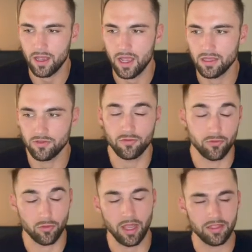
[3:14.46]

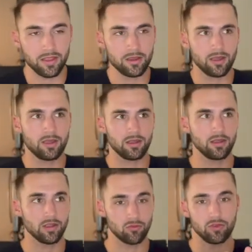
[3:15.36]
I think
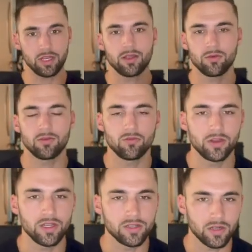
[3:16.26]
like reading
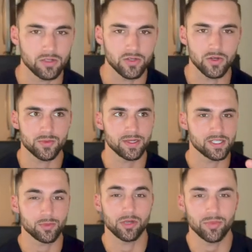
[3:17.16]
Dr. Joe
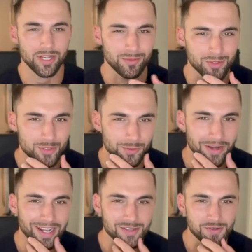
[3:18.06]
Dispenza's book Becoming
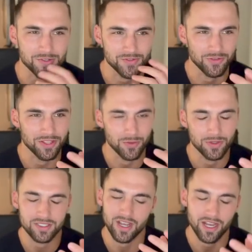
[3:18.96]
Supernatural is really
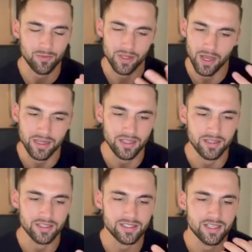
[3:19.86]
what's gotten me onto
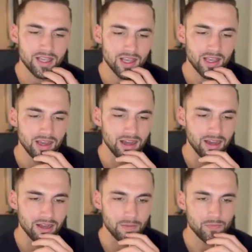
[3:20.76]
this,
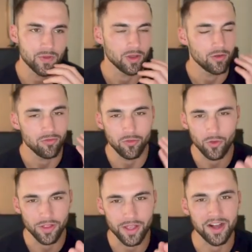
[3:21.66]

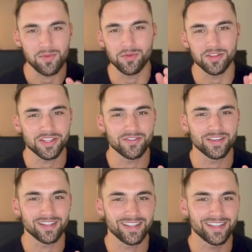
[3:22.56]
fully on
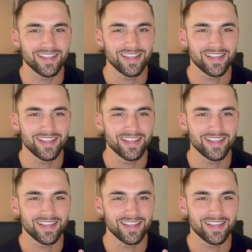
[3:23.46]
believing like